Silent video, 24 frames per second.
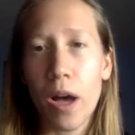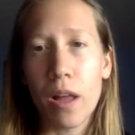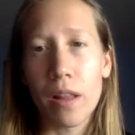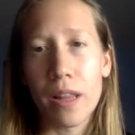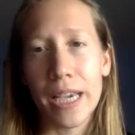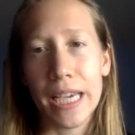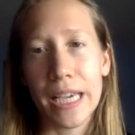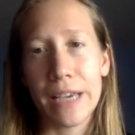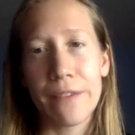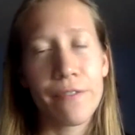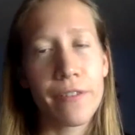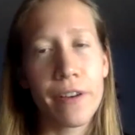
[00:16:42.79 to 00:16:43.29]

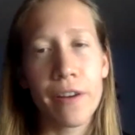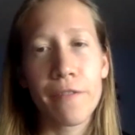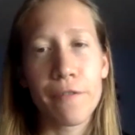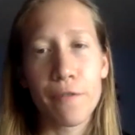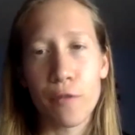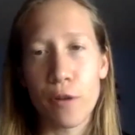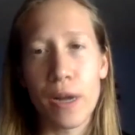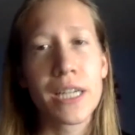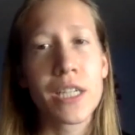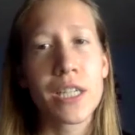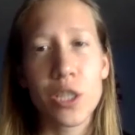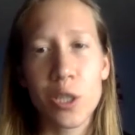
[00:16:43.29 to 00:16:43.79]
like if a
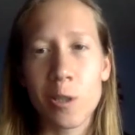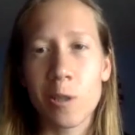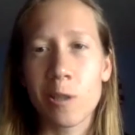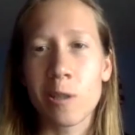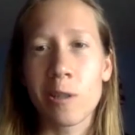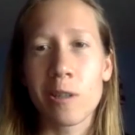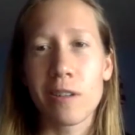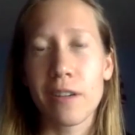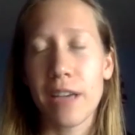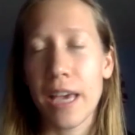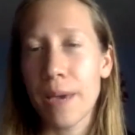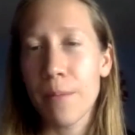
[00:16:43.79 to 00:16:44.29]
French
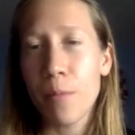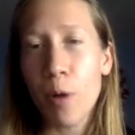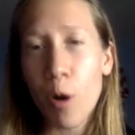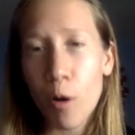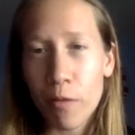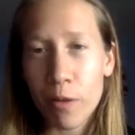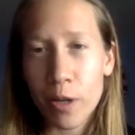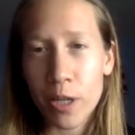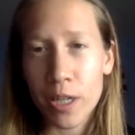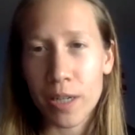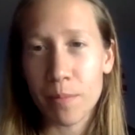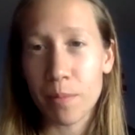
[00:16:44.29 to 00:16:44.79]
girl came
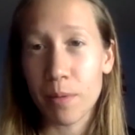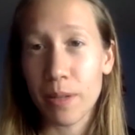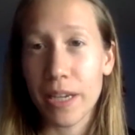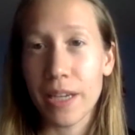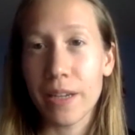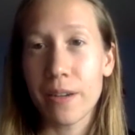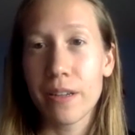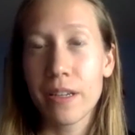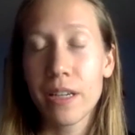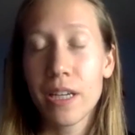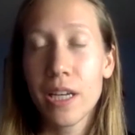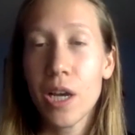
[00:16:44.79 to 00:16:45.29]
over and
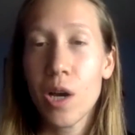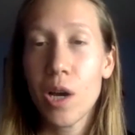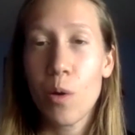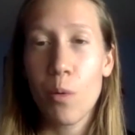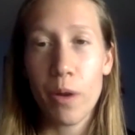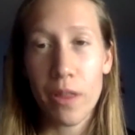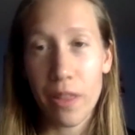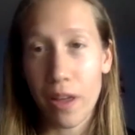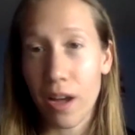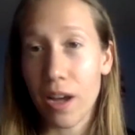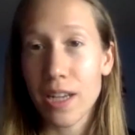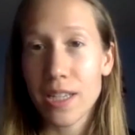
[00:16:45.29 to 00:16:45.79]
played
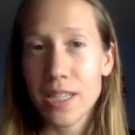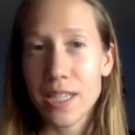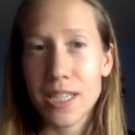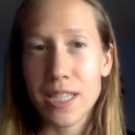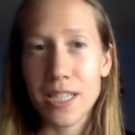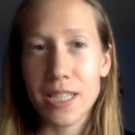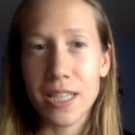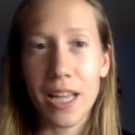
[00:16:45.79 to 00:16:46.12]
with us,